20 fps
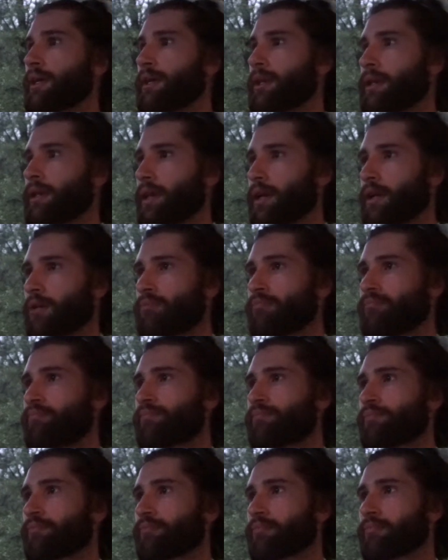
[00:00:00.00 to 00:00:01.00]
You know,
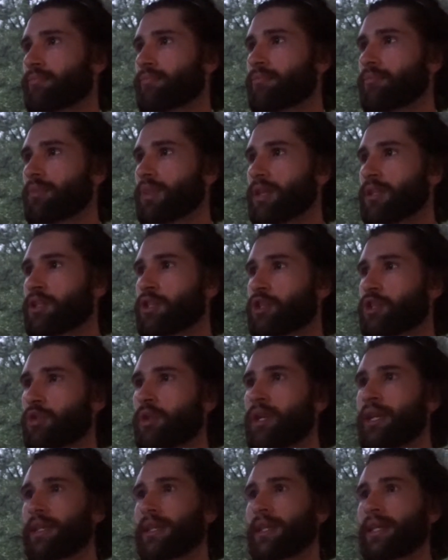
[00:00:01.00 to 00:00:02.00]

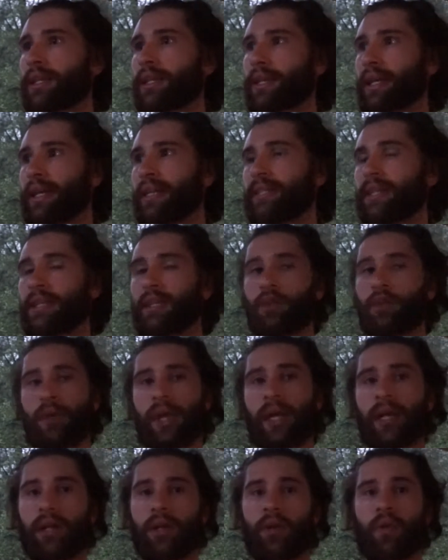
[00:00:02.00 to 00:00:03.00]
strength isn't
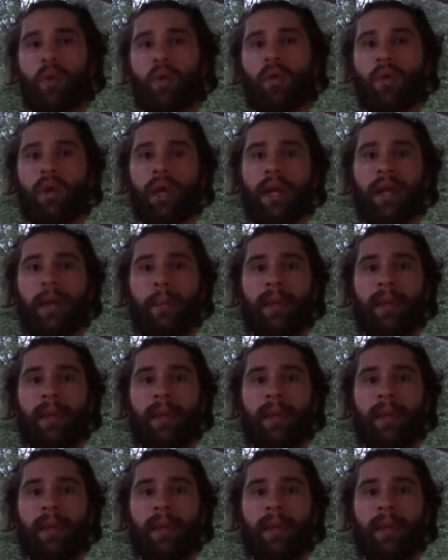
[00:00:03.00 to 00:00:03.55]
directly correlated.